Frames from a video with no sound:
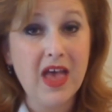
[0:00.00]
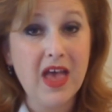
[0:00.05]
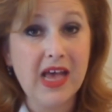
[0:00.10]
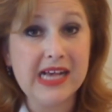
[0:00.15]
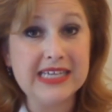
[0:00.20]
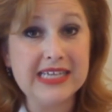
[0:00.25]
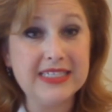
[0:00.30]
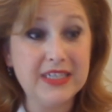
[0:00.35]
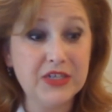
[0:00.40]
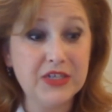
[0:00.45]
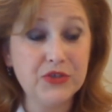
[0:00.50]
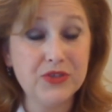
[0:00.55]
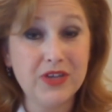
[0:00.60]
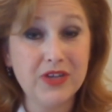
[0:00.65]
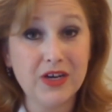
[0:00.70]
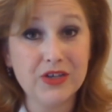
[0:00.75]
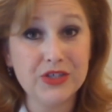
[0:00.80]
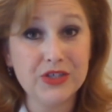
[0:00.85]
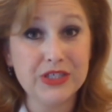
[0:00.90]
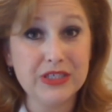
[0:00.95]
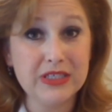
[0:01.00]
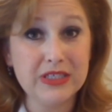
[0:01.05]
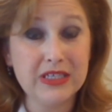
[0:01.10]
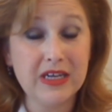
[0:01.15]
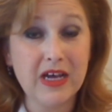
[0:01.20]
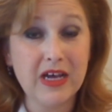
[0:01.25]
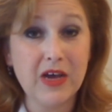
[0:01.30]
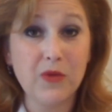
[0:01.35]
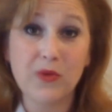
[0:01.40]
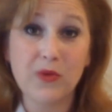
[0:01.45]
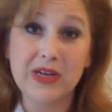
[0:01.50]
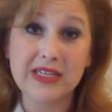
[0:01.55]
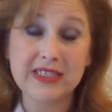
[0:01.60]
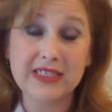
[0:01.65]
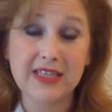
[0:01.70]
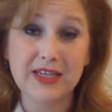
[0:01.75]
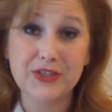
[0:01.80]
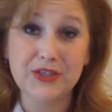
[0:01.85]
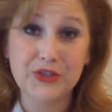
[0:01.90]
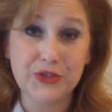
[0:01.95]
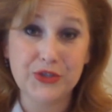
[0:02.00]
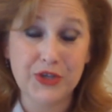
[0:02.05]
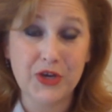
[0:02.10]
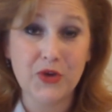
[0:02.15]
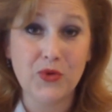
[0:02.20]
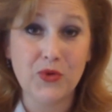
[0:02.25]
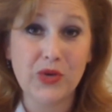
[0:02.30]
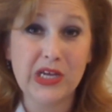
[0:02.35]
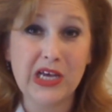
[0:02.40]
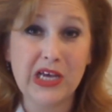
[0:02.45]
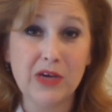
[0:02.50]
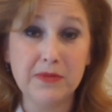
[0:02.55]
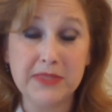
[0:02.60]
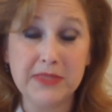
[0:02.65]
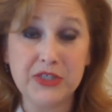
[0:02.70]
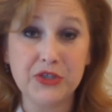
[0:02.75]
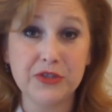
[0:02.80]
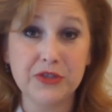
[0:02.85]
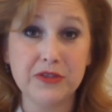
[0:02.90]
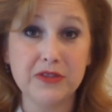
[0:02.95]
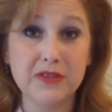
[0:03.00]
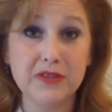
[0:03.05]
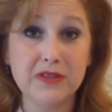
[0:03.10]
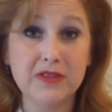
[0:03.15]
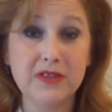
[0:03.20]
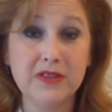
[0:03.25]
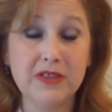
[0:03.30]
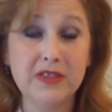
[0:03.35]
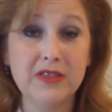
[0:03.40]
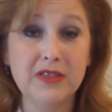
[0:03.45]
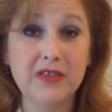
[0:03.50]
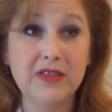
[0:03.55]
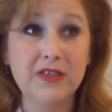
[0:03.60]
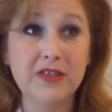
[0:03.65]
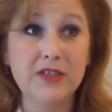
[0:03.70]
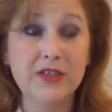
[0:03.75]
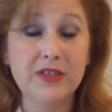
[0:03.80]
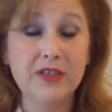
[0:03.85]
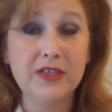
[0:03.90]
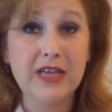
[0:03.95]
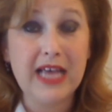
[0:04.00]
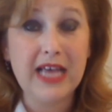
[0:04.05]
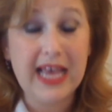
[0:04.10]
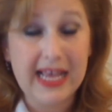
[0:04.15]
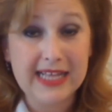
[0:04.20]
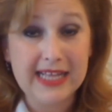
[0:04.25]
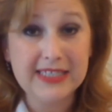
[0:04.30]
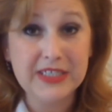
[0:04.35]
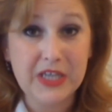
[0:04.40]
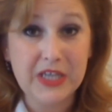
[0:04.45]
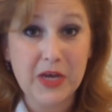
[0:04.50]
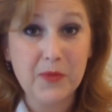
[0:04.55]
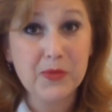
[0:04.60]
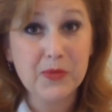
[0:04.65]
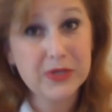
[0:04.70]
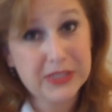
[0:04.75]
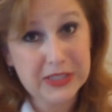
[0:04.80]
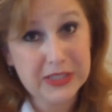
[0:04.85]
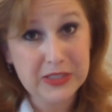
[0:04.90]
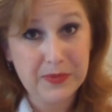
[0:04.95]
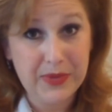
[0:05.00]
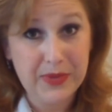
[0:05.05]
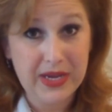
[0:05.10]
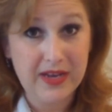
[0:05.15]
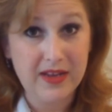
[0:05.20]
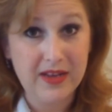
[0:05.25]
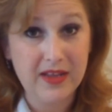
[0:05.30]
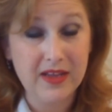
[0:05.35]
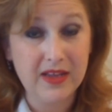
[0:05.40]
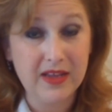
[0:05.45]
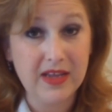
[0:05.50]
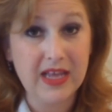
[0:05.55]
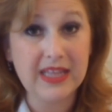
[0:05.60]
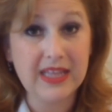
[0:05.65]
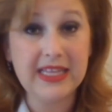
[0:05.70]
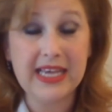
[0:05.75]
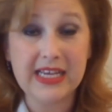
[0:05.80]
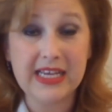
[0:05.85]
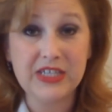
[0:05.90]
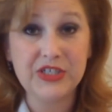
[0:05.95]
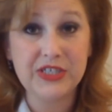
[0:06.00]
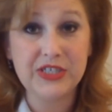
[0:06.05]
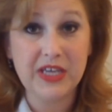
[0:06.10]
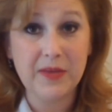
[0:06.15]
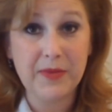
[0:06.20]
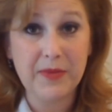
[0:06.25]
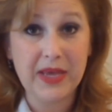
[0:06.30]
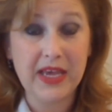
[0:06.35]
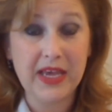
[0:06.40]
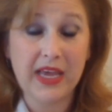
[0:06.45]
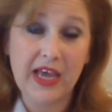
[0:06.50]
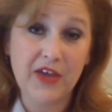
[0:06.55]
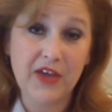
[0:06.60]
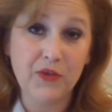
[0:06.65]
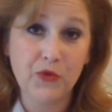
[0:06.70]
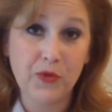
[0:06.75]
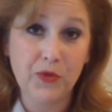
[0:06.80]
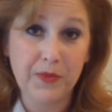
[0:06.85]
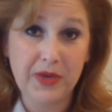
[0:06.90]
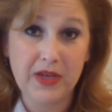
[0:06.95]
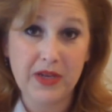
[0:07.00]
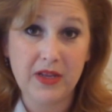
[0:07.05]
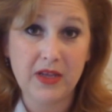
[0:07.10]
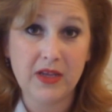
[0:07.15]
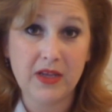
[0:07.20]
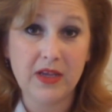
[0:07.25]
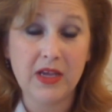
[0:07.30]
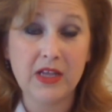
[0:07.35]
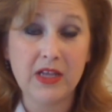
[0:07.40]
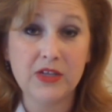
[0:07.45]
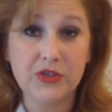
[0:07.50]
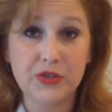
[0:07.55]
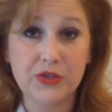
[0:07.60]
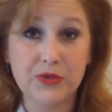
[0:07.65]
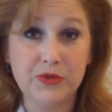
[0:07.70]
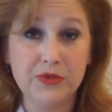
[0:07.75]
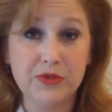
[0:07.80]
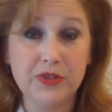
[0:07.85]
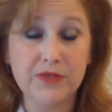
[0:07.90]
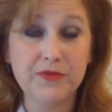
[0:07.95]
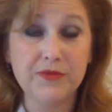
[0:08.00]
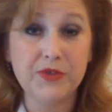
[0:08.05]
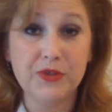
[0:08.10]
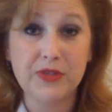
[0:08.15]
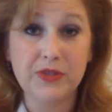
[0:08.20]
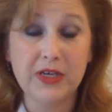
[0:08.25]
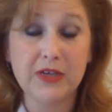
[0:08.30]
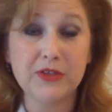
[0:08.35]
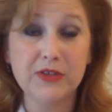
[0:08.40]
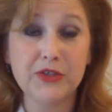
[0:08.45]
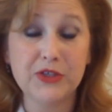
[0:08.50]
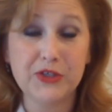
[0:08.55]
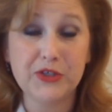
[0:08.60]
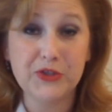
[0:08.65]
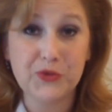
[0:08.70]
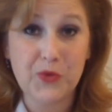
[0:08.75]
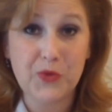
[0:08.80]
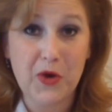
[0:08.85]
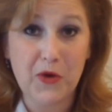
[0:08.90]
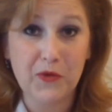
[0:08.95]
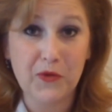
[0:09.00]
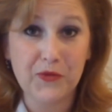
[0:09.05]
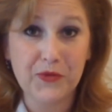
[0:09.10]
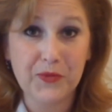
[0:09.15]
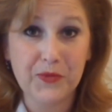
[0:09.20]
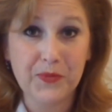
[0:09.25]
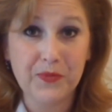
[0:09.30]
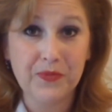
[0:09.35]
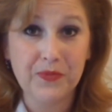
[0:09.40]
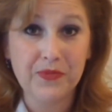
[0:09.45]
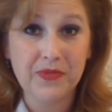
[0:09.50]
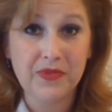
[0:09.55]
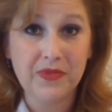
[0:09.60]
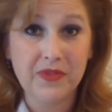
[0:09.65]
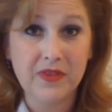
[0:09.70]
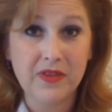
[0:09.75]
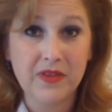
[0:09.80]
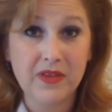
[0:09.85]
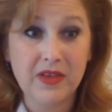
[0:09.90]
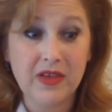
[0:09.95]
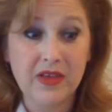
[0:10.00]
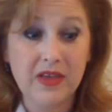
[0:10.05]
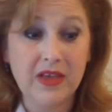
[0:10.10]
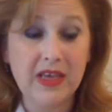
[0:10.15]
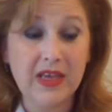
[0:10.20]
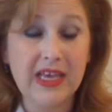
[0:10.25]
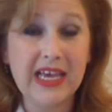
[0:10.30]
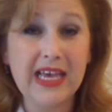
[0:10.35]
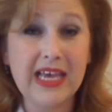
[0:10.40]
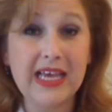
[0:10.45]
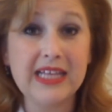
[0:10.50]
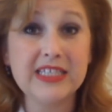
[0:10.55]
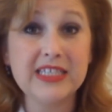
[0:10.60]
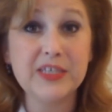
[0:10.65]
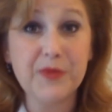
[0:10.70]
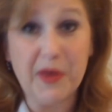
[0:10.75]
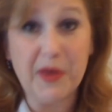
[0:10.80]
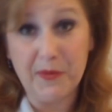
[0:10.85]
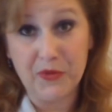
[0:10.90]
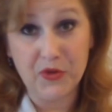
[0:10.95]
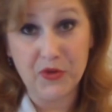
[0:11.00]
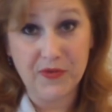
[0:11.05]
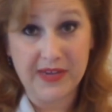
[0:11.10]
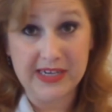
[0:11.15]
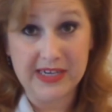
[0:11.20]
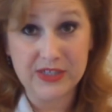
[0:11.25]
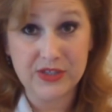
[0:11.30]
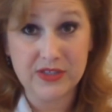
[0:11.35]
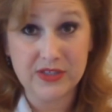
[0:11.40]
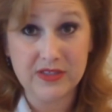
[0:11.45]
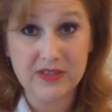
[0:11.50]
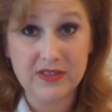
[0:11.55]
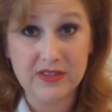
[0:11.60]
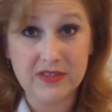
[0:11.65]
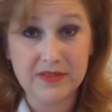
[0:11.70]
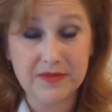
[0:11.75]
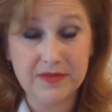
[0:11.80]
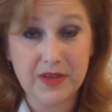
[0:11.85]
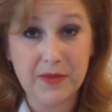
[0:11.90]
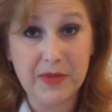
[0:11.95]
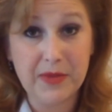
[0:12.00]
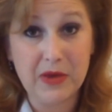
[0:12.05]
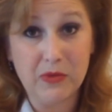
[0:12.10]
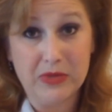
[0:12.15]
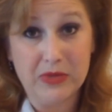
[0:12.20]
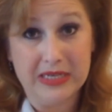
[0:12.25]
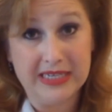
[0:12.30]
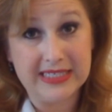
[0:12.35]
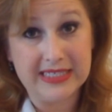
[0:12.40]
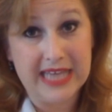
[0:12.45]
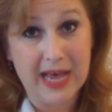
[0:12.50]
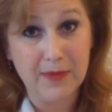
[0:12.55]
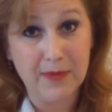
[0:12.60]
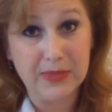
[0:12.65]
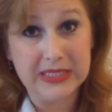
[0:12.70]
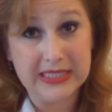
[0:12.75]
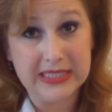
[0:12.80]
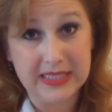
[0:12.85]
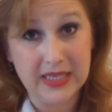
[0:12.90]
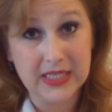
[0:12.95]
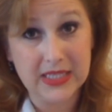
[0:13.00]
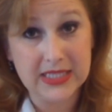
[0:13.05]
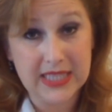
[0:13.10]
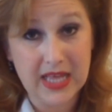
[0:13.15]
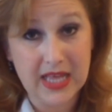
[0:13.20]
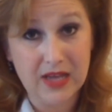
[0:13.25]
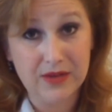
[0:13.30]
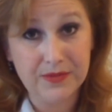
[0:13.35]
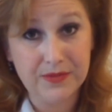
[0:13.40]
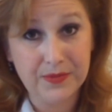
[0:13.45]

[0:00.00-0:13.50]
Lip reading: As an introduction, I wanted to let you know how Mitchell ended up participating at the HCMA annual meeting in June of 2012, and some observations about what has happened since then.